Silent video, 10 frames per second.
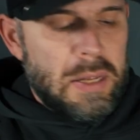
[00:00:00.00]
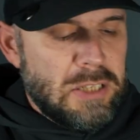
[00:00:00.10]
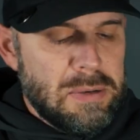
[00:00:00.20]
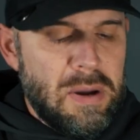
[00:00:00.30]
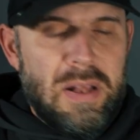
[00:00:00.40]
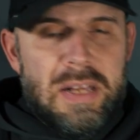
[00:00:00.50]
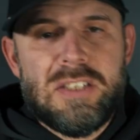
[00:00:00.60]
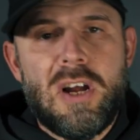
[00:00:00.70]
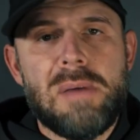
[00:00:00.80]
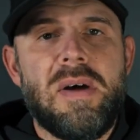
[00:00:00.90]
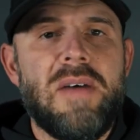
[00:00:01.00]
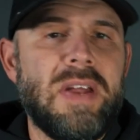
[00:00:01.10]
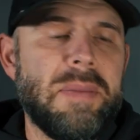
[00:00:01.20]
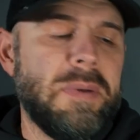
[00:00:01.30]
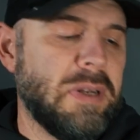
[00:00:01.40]
Let's talk about let's talk about
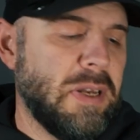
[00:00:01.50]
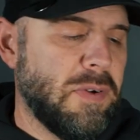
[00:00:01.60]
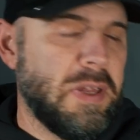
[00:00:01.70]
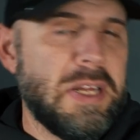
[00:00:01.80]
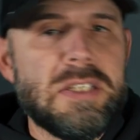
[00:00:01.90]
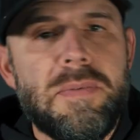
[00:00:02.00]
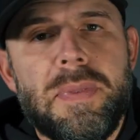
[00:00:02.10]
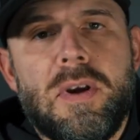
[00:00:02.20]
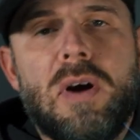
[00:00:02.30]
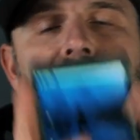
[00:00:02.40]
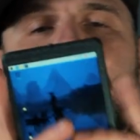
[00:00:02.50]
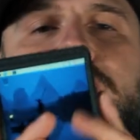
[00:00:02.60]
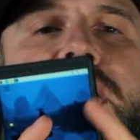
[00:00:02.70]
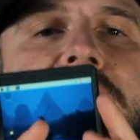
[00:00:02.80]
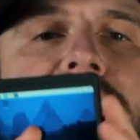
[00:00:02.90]
availability for these. Currently,
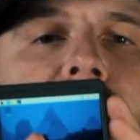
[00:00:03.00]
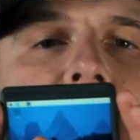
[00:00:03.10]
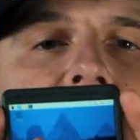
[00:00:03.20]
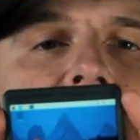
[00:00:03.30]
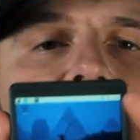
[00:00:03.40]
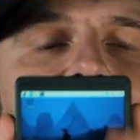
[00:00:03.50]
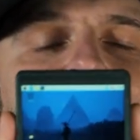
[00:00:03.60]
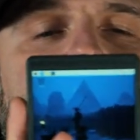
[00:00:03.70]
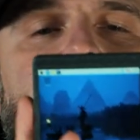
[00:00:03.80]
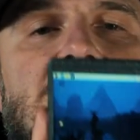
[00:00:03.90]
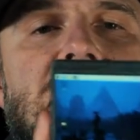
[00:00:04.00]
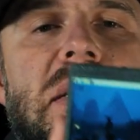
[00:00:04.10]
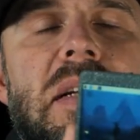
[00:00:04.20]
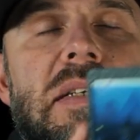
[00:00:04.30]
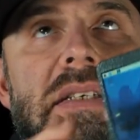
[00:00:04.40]
this guy is sold out. This is the S.
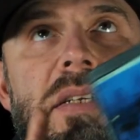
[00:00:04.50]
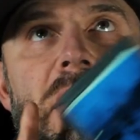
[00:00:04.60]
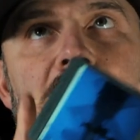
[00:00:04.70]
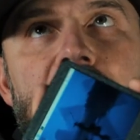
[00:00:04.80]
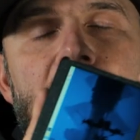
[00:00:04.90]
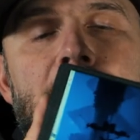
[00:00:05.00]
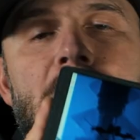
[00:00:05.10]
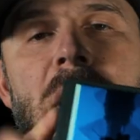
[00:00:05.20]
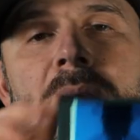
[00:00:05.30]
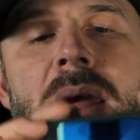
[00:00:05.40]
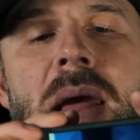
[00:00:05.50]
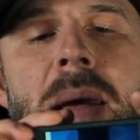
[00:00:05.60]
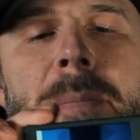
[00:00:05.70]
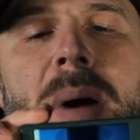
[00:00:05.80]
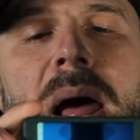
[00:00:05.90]
This is the Hackberry
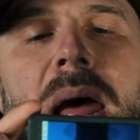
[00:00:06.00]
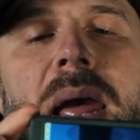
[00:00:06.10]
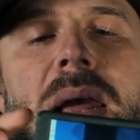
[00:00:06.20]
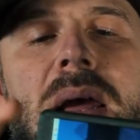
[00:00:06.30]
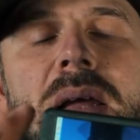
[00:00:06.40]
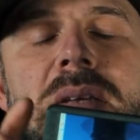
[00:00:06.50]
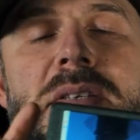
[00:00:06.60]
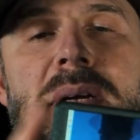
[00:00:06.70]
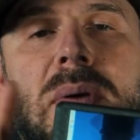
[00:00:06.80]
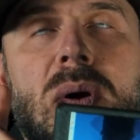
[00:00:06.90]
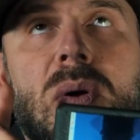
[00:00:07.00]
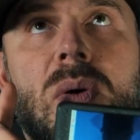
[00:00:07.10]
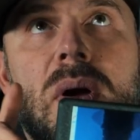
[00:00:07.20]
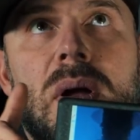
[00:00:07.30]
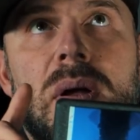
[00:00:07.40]
Pi
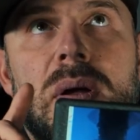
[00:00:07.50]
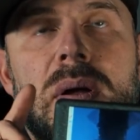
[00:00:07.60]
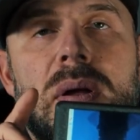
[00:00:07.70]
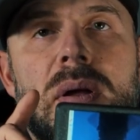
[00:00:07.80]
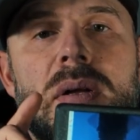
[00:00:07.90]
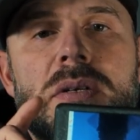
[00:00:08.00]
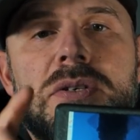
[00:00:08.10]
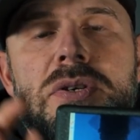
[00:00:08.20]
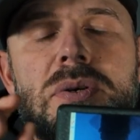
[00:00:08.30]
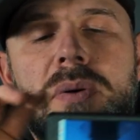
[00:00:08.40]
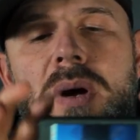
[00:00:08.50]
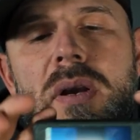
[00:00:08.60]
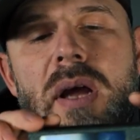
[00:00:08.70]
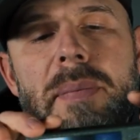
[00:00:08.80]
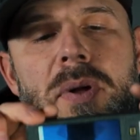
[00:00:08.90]
Zero Two
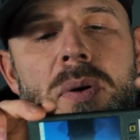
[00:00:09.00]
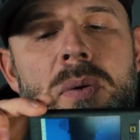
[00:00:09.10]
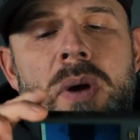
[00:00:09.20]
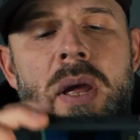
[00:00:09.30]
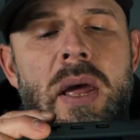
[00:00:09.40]
W.